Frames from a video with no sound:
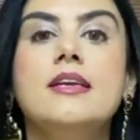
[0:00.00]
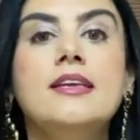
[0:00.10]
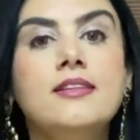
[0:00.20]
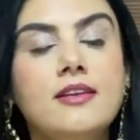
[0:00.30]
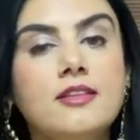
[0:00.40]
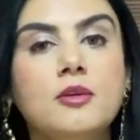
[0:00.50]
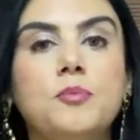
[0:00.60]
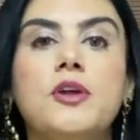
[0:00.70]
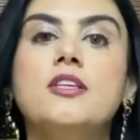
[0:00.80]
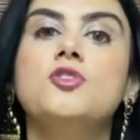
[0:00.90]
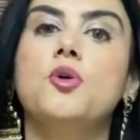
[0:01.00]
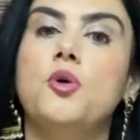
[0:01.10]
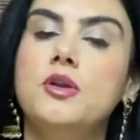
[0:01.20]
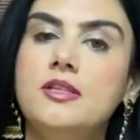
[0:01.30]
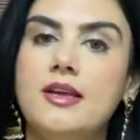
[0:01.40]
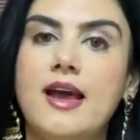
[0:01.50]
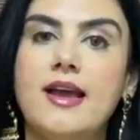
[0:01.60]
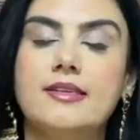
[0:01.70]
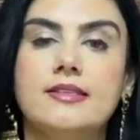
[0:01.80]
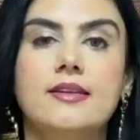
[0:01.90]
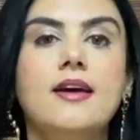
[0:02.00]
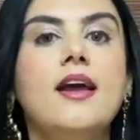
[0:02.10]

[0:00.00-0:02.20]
either in the breast or in the axilla